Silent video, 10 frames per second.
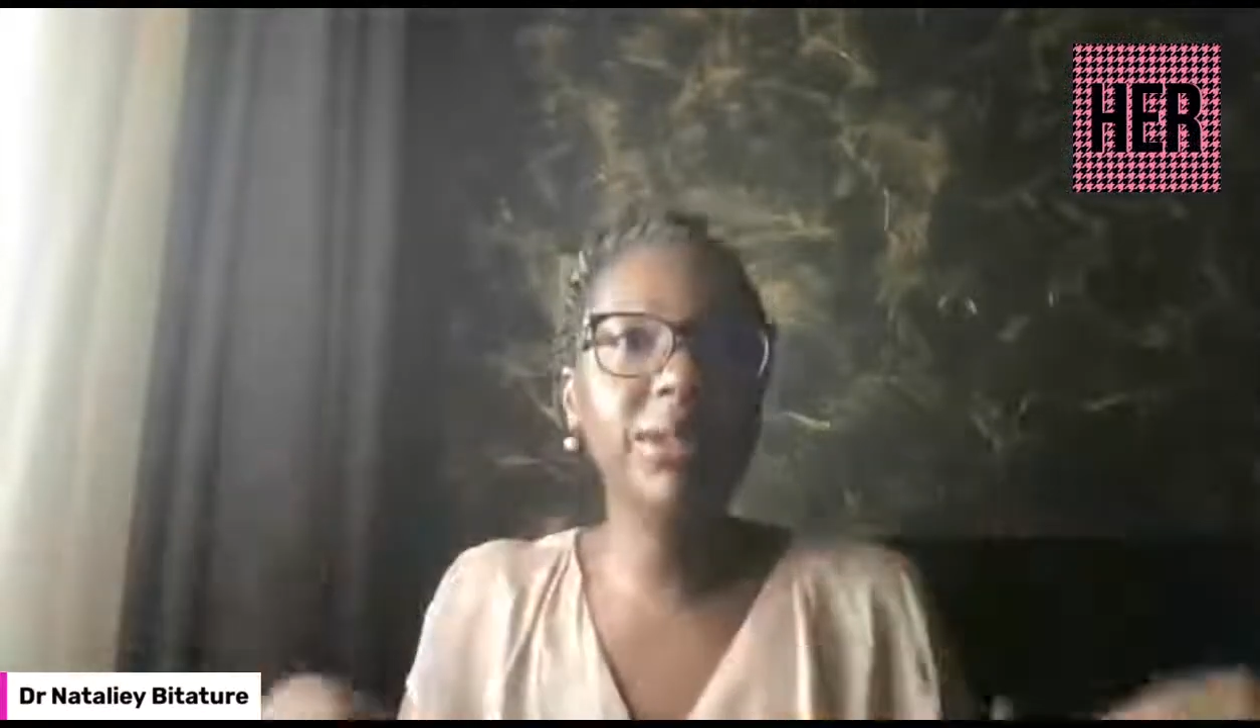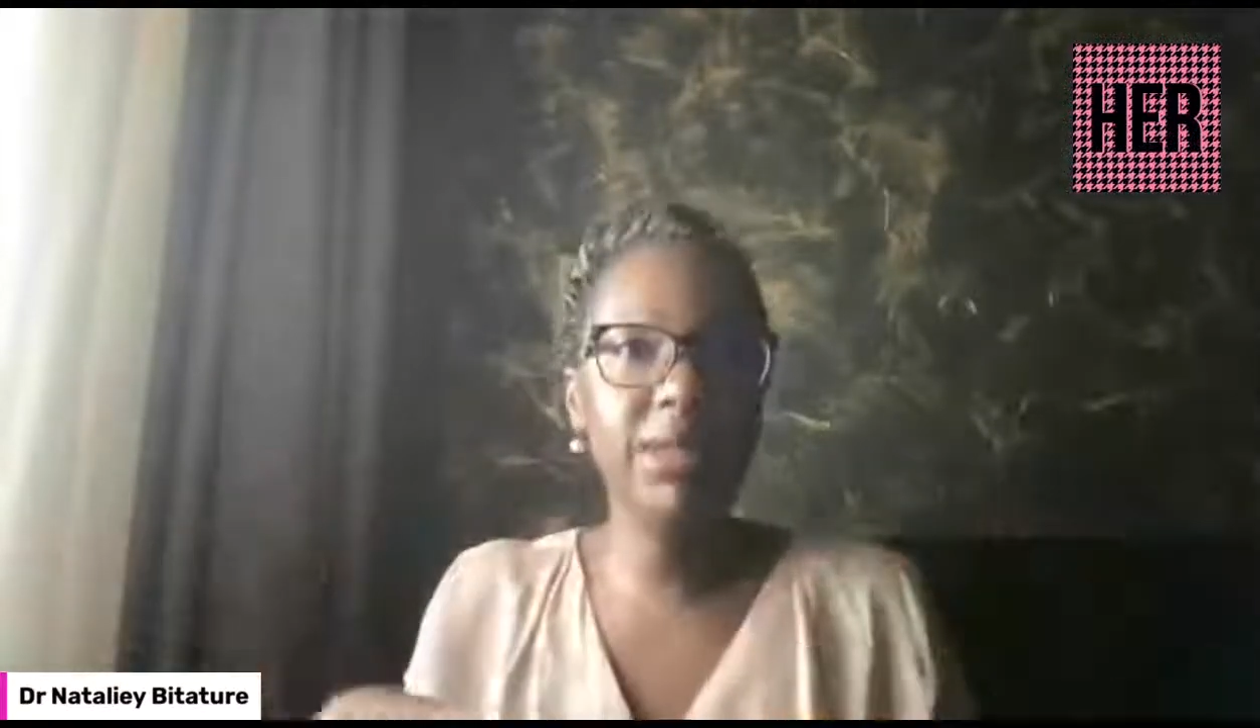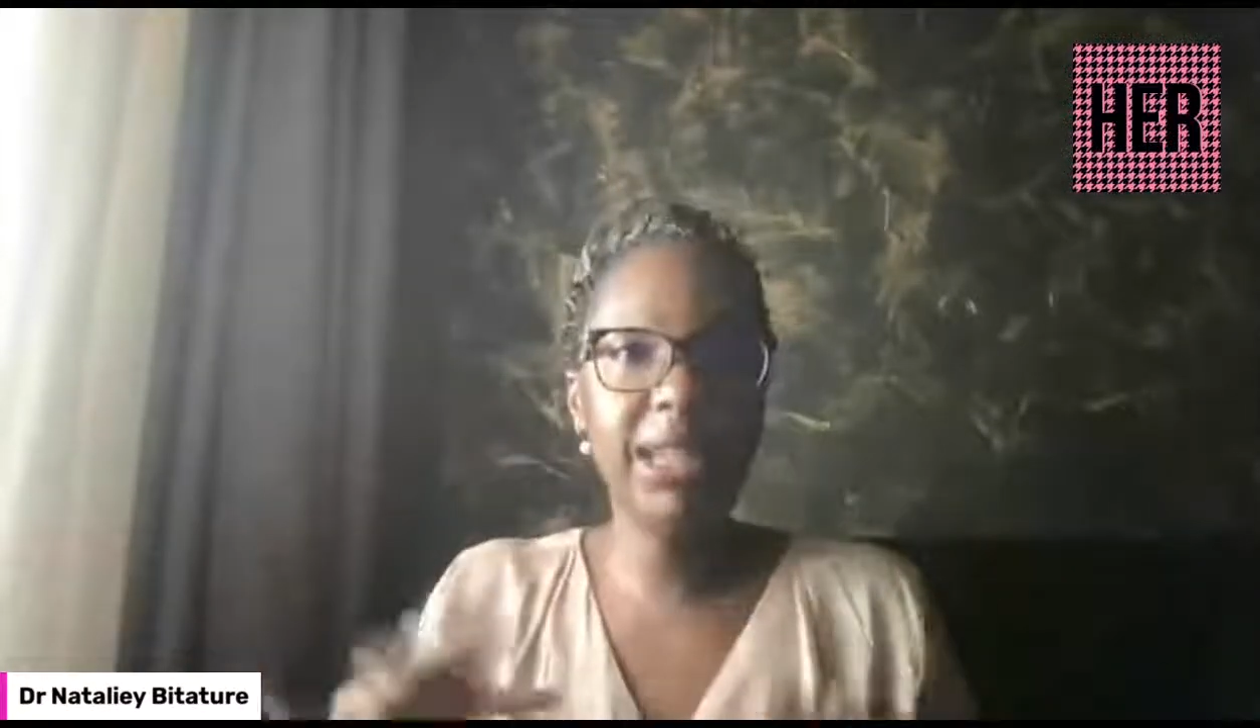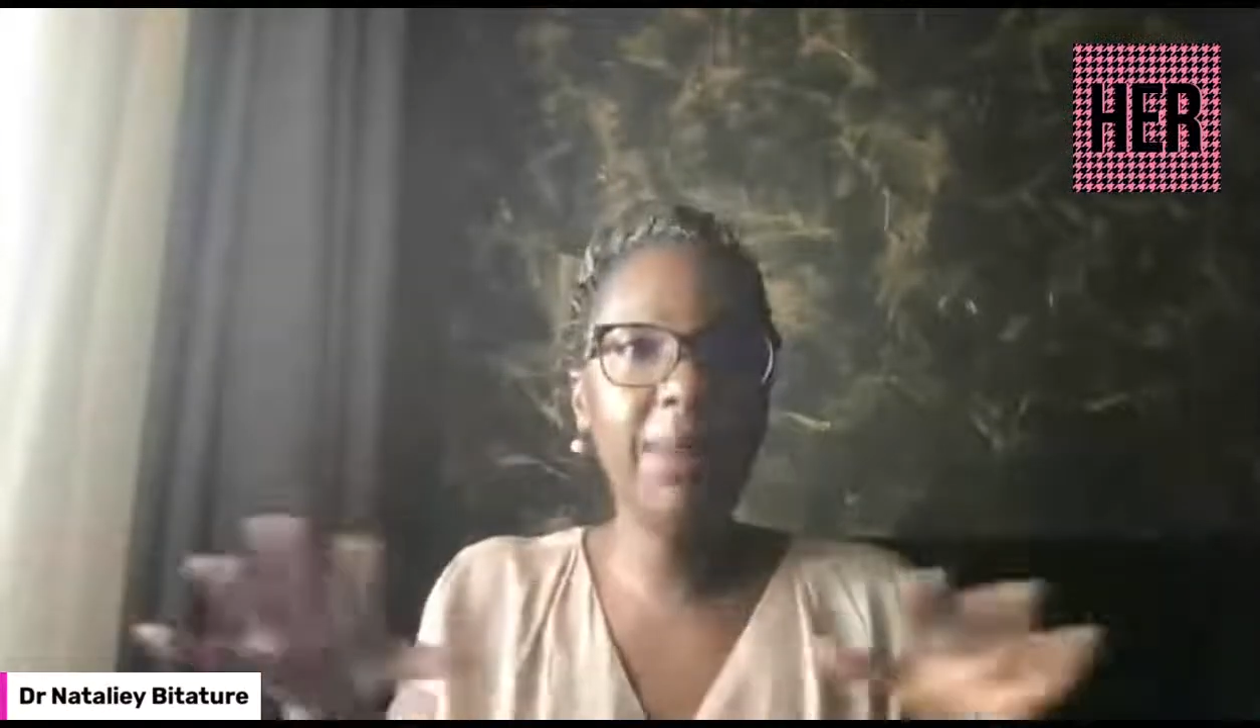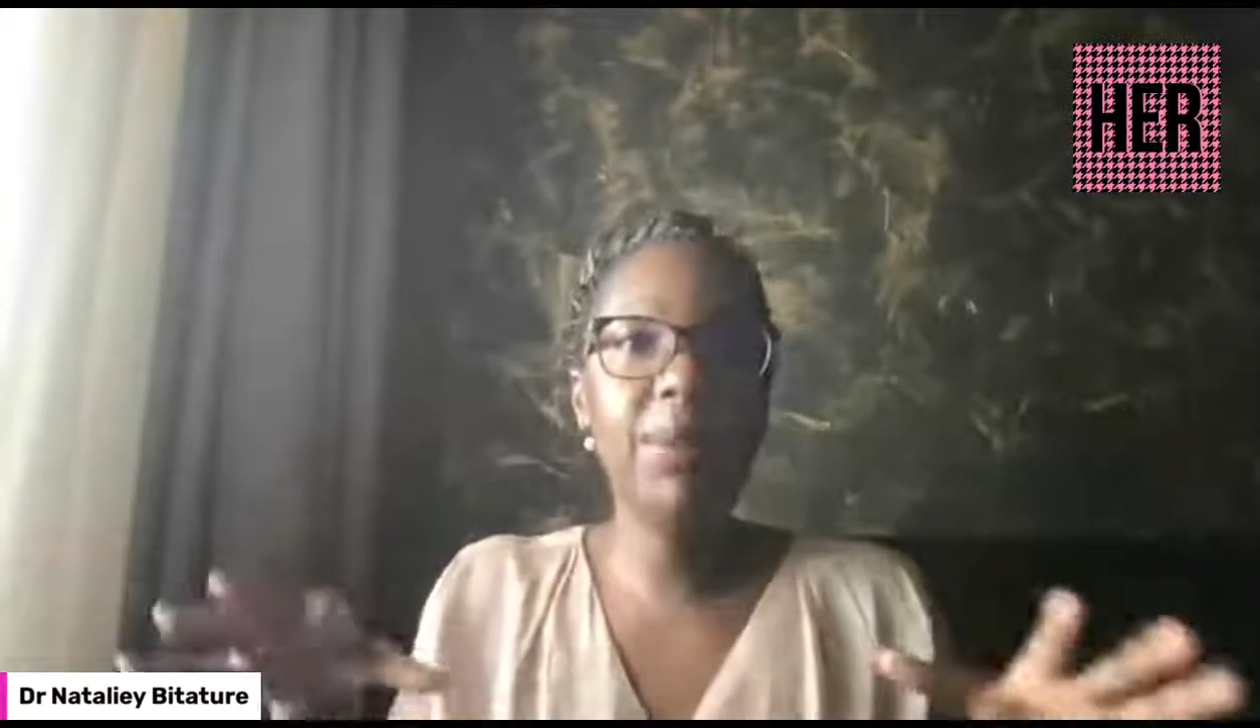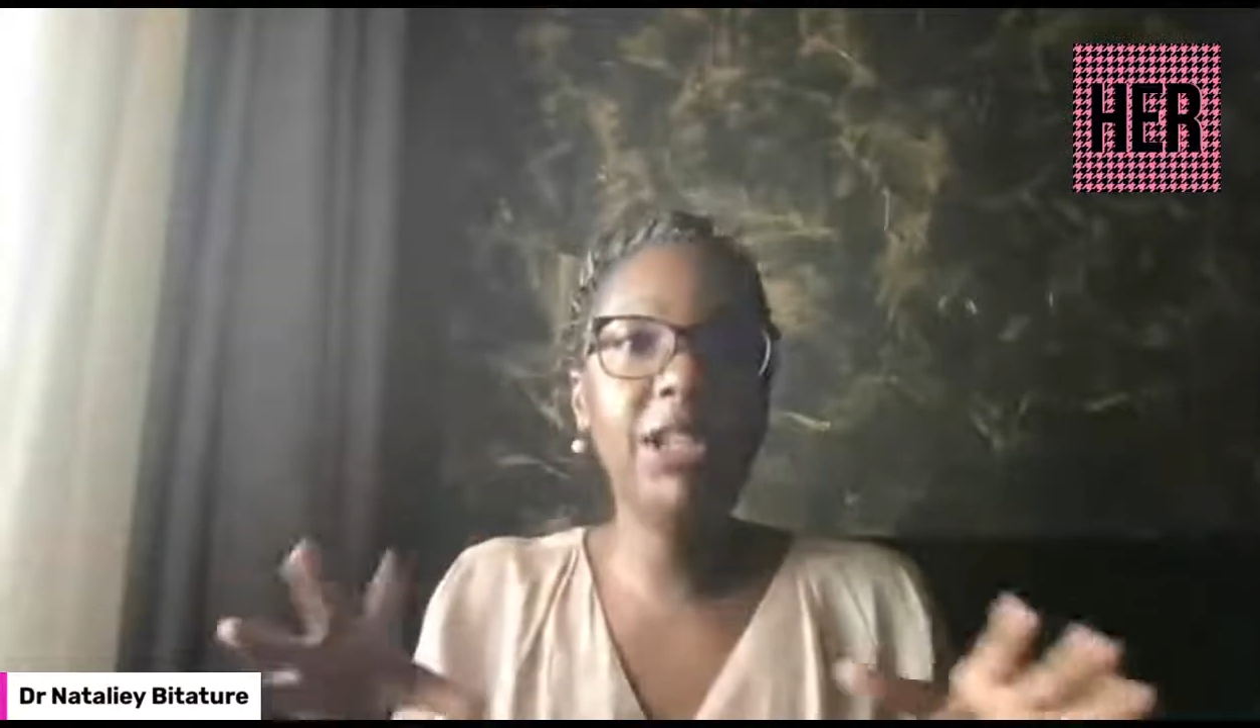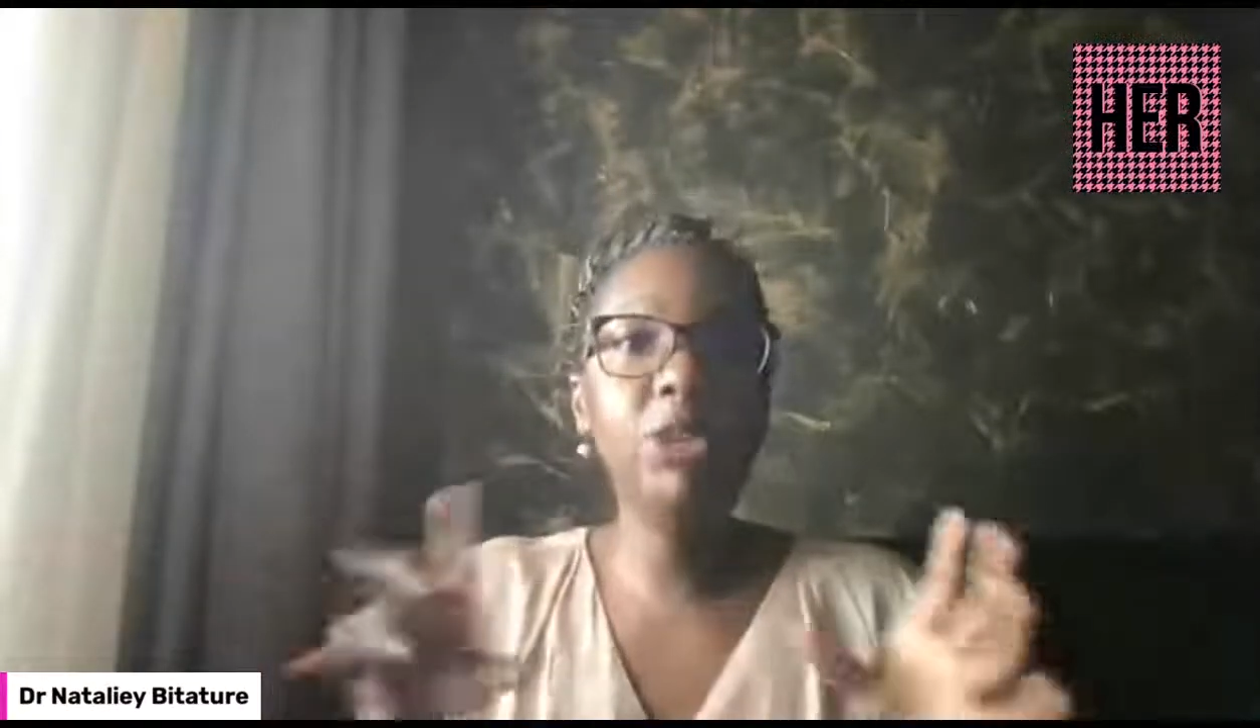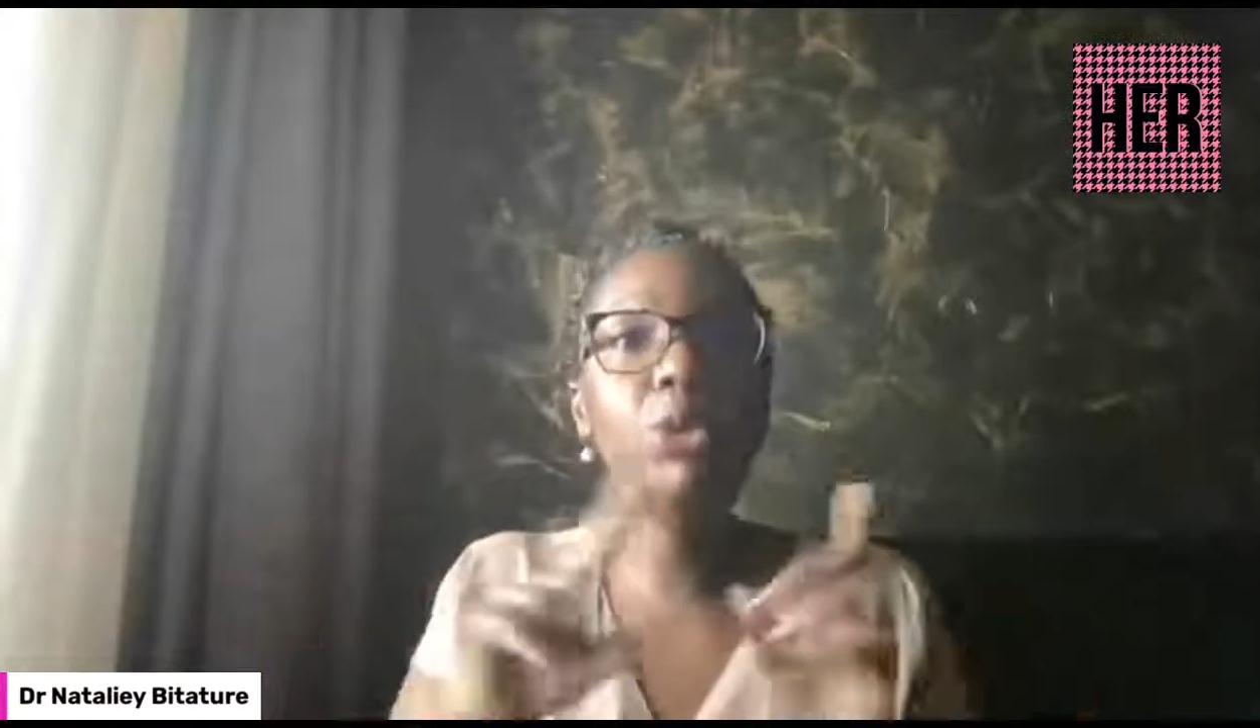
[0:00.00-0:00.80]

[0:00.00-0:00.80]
them is happening